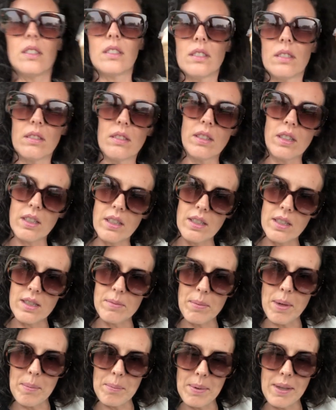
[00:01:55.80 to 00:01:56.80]
Hold on, it's
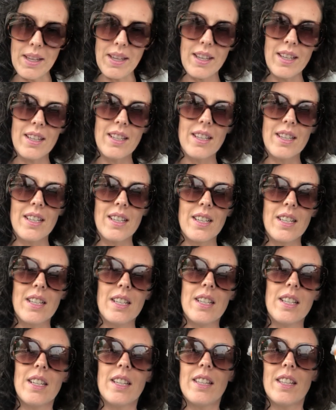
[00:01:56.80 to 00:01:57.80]
bumpy.
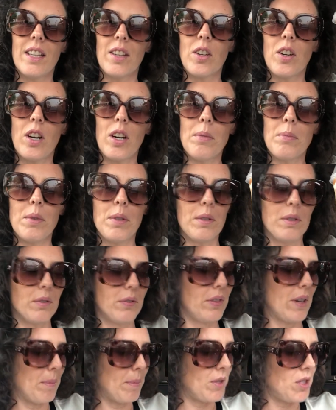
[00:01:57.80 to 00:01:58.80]
The caramel
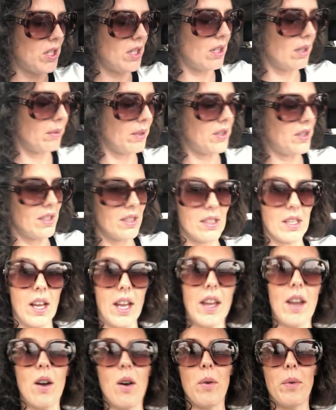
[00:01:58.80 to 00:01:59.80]
frappuccino, which is
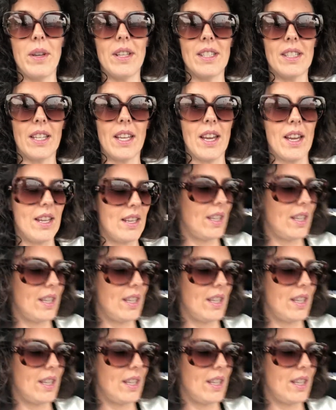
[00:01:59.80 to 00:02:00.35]
I always get,